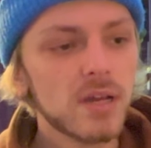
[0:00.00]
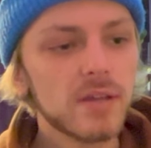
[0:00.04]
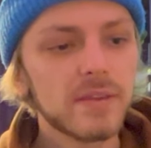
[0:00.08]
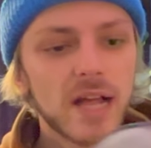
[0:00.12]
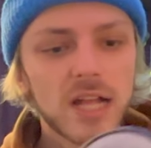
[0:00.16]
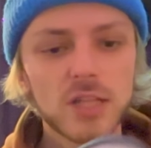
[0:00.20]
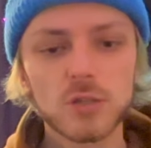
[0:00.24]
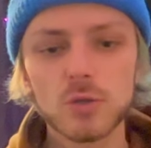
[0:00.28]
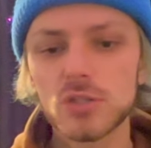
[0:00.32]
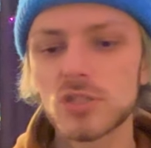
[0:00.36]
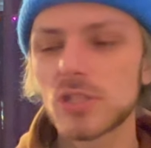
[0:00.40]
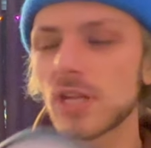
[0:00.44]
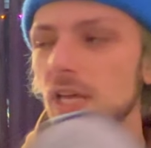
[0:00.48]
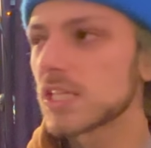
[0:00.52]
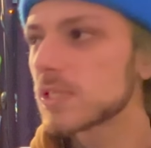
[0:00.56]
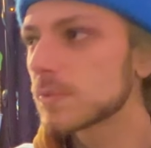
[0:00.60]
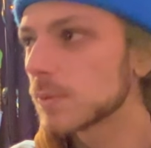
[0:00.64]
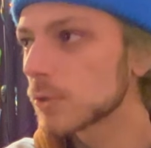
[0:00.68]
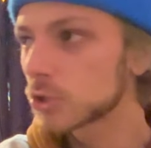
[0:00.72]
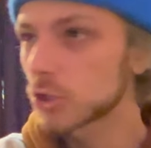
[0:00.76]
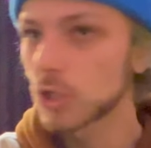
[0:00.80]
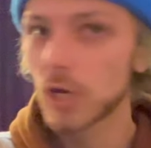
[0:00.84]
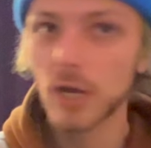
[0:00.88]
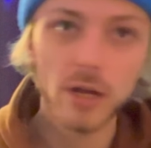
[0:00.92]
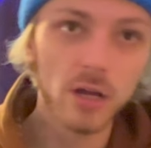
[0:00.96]
That's what's nice
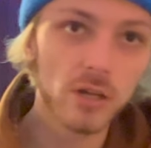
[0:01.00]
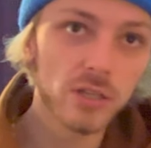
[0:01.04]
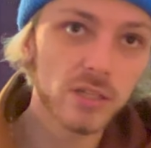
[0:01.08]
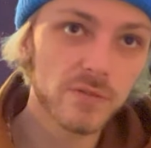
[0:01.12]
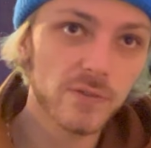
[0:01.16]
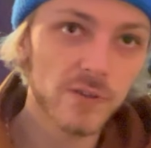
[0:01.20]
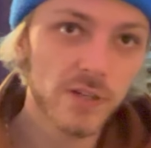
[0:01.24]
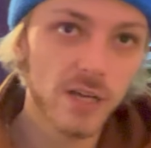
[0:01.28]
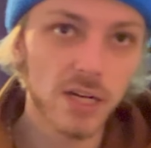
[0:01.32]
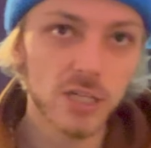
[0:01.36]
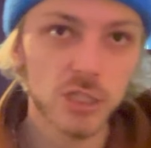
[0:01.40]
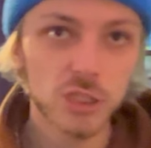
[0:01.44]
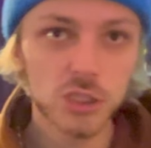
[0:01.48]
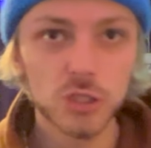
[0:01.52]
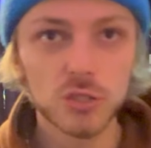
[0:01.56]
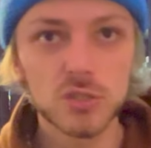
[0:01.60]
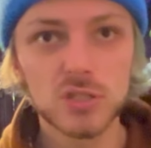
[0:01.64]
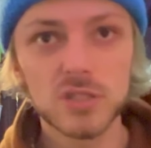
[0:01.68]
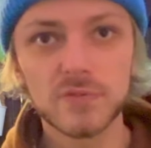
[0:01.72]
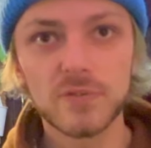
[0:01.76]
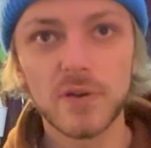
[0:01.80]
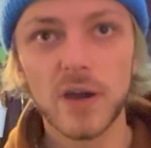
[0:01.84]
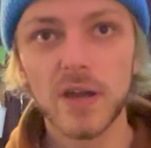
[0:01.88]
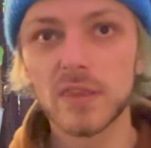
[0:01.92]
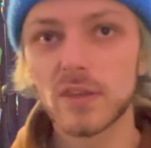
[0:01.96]
about trying all different kind of shoes,
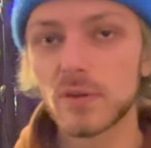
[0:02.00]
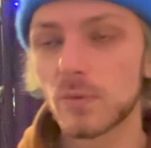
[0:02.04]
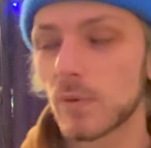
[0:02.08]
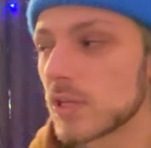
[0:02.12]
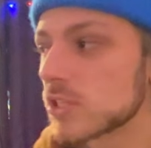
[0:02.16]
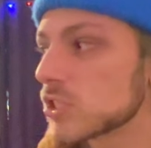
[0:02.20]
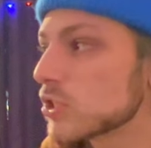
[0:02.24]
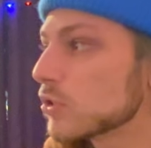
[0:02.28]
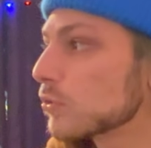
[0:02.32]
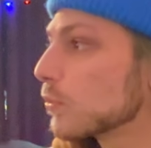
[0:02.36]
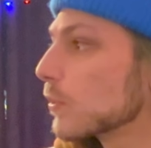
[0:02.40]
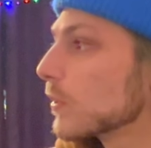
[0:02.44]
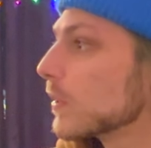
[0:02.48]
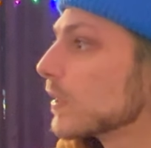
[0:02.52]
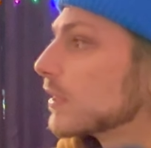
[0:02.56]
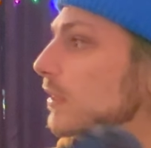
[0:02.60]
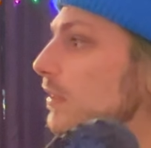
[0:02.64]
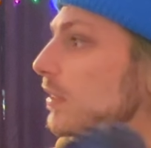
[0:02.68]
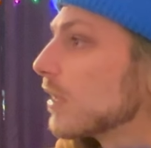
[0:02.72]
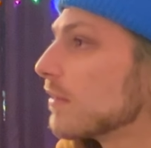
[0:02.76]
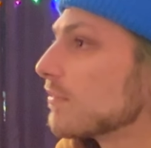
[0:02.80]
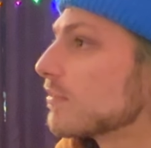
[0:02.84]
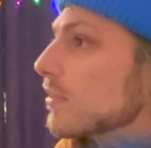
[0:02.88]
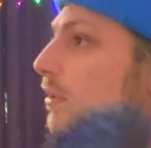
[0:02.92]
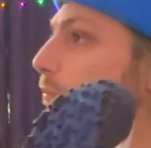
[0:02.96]
to find the ones you really
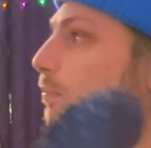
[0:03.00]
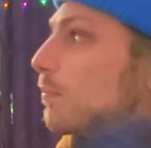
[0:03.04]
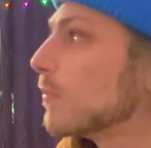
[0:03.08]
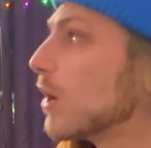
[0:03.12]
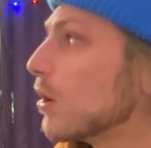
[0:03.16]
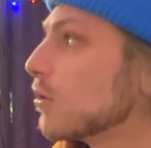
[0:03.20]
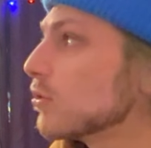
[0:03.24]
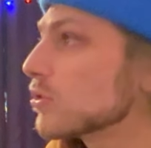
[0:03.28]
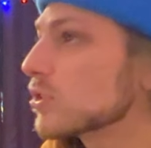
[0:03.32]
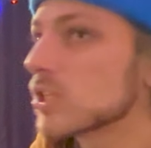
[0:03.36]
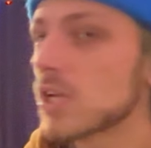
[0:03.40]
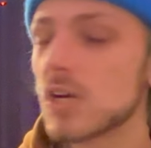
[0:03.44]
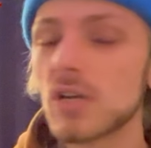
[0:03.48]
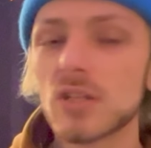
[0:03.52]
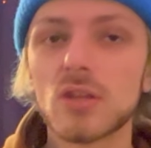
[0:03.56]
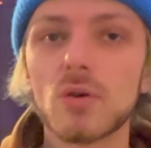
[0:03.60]
love the most,